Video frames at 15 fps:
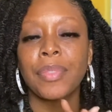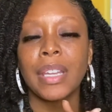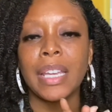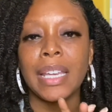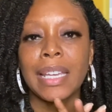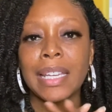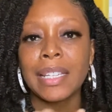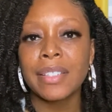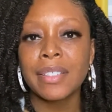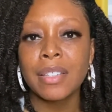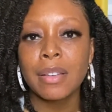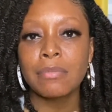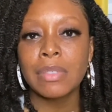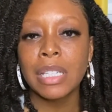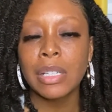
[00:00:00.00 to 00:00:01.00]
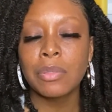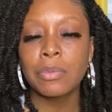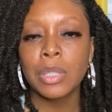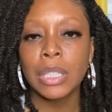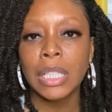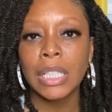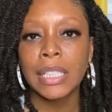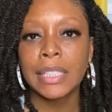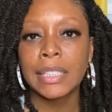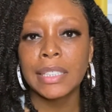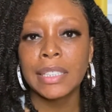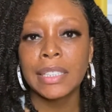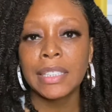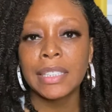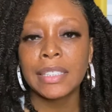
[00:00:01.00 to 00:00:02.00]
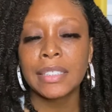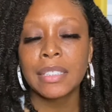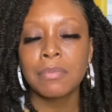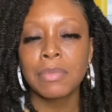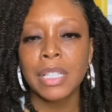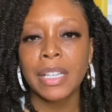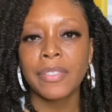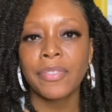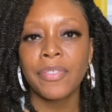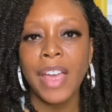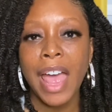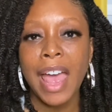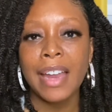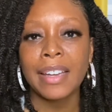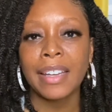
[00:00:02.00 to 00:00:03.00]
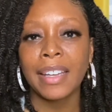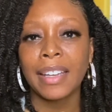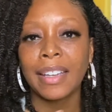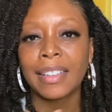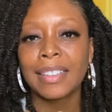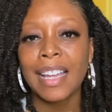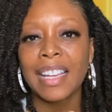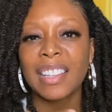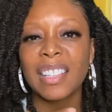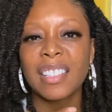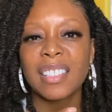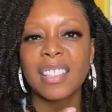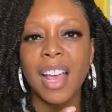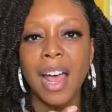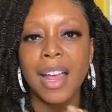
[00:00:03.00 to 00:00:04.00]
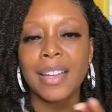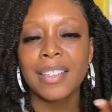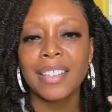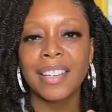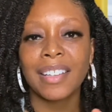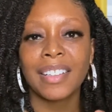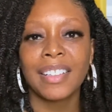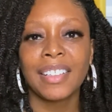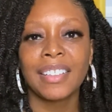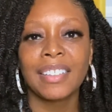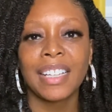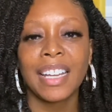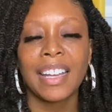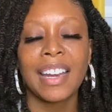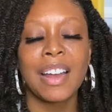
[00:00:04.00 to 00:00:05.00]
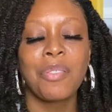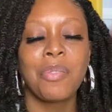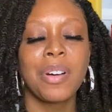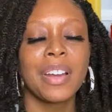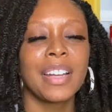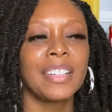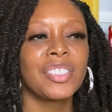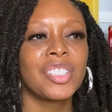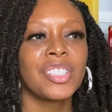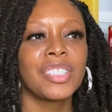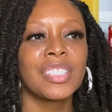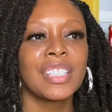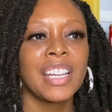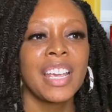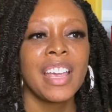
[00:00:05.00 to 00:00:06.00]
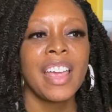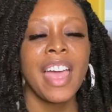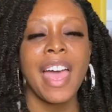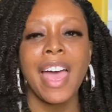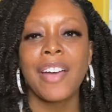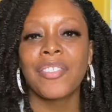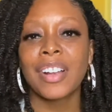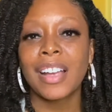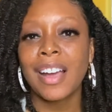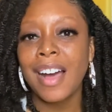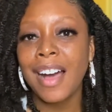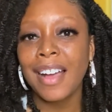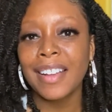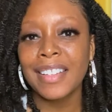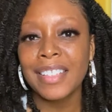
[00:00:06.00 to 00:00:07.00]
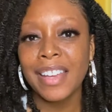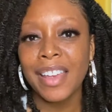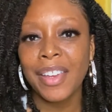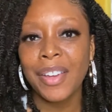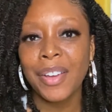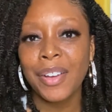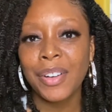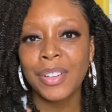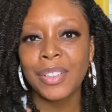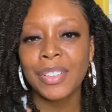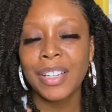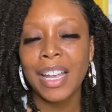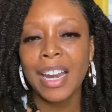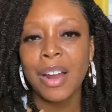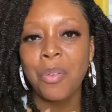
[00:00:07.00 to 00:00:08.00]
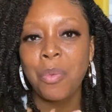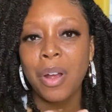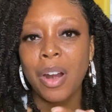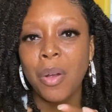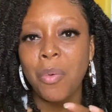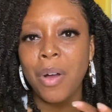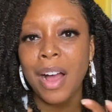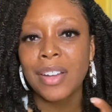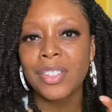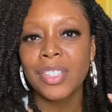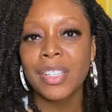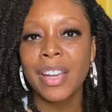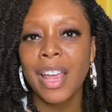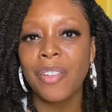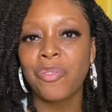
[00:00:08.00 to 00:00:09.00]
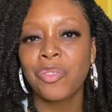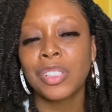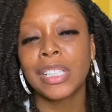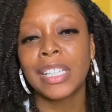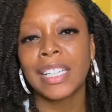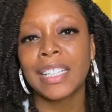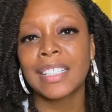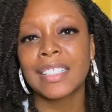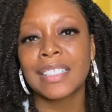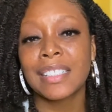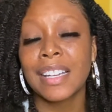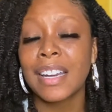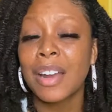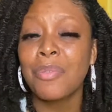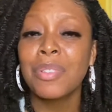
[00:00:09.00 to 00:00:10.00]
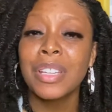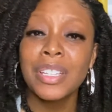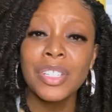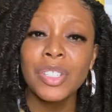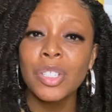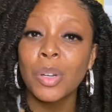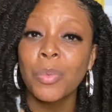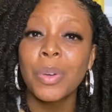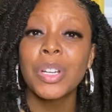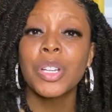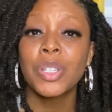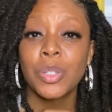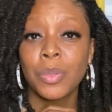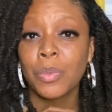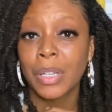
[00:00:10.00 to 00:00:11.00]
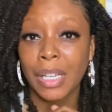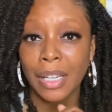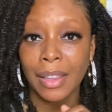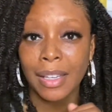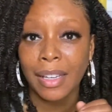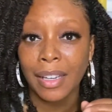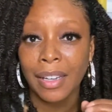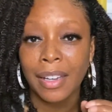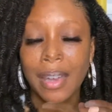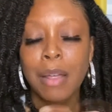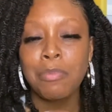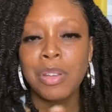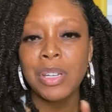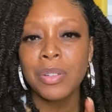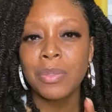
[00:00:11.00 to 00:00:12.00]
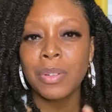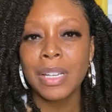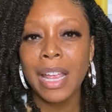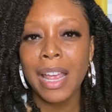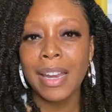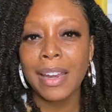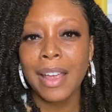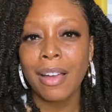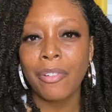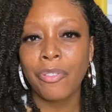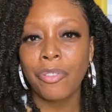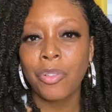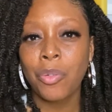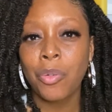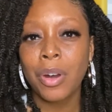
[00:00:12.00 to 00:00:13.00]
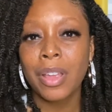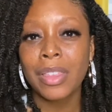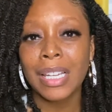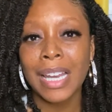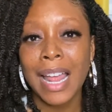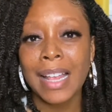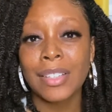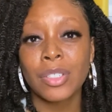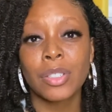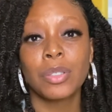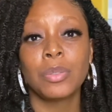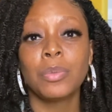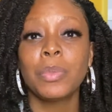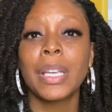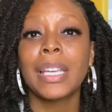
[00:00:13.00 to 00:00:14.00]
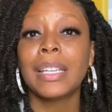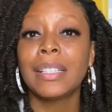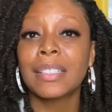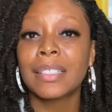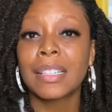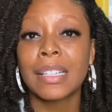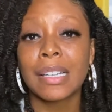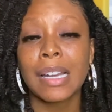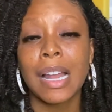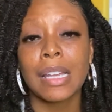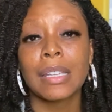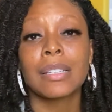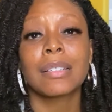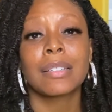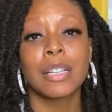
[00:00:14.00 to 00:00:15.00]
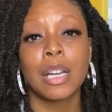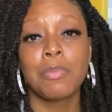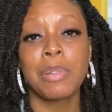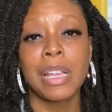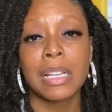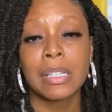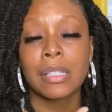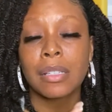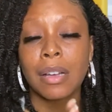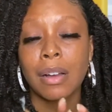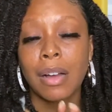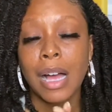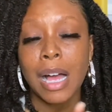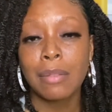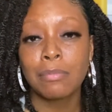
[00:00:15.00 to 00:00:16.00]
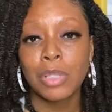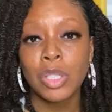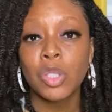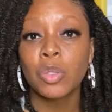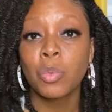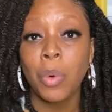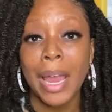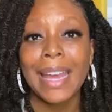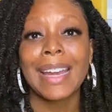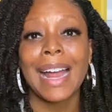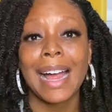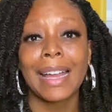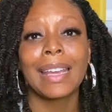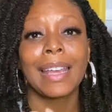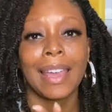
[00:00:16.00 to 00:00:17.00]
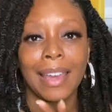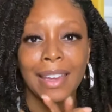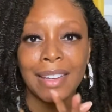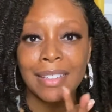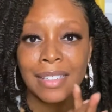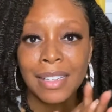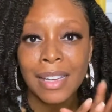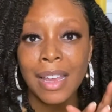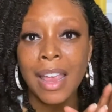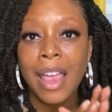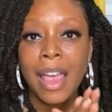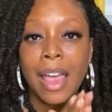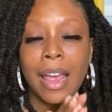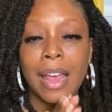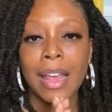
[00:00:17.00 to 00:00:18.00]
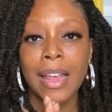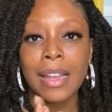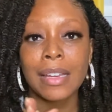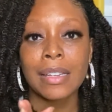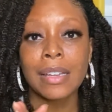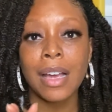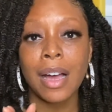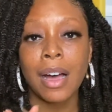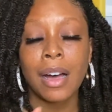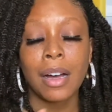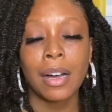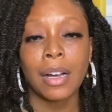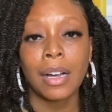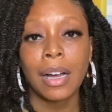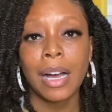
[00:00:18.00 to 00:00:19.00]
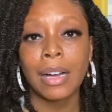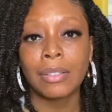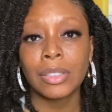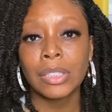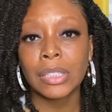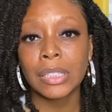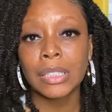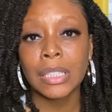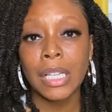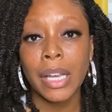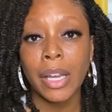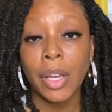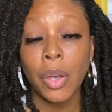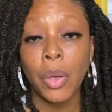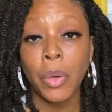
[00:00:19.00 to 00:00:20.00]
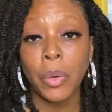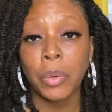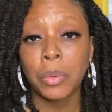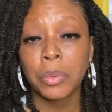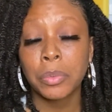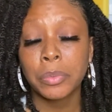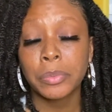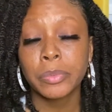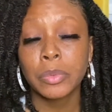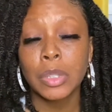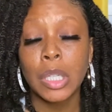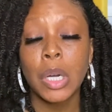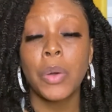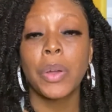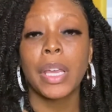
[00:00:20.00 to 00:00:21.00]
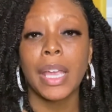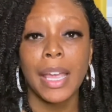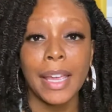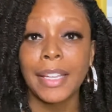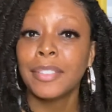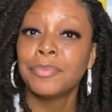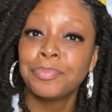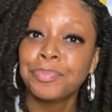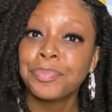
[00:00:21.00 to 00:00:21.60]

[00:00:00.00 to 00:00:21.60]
eat something really good, something fattening like lasagna, and I want to just have a cocktail and I want to watch Netflix and I really just don't want to do anything. I've been doing that now for the last 2 weeks and then I looked up and saw how much weight I gained and I was just like, oh, okay.